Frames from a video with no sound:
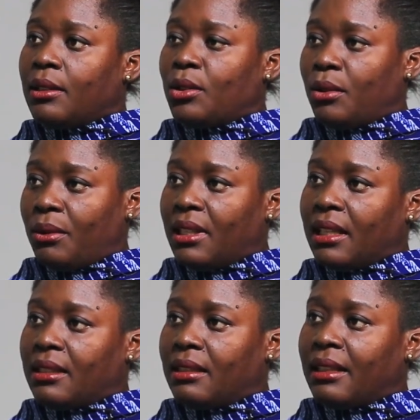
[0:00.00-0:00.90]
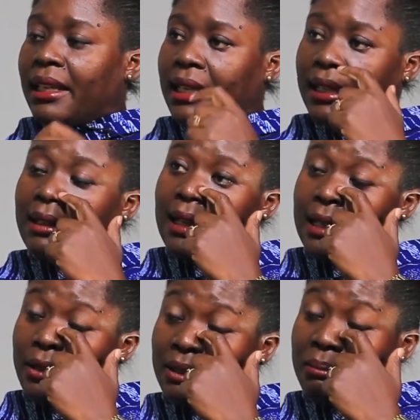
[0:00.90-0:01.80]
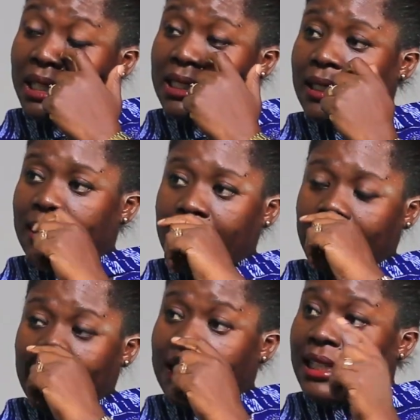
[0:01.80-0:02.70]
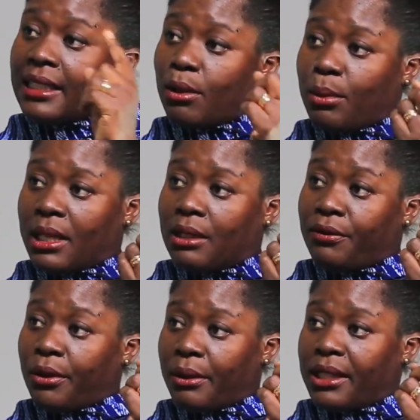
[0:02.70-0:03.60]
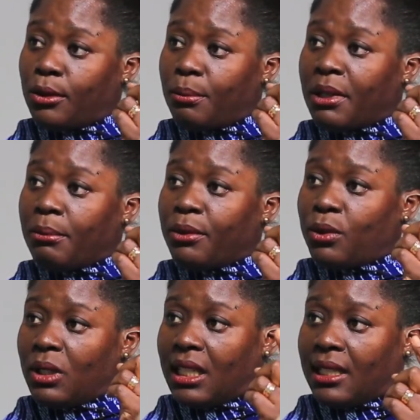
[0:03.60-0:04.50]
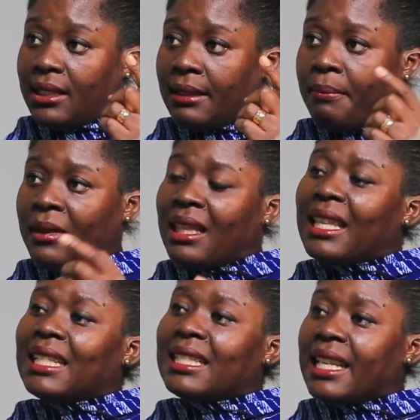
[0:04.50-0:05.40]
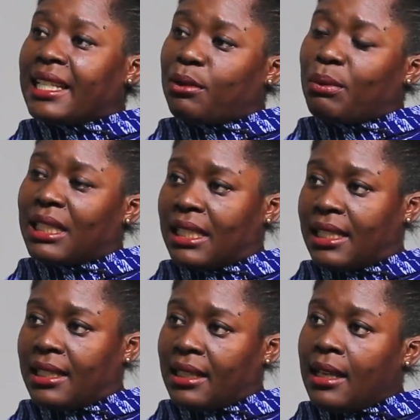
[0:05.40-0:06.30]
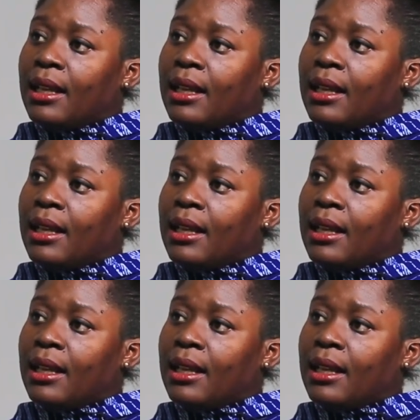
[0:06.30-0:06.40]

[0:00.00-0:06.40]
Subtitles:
So that, again, Elliot mentioned that it takes a while for us to be able to get the dates we need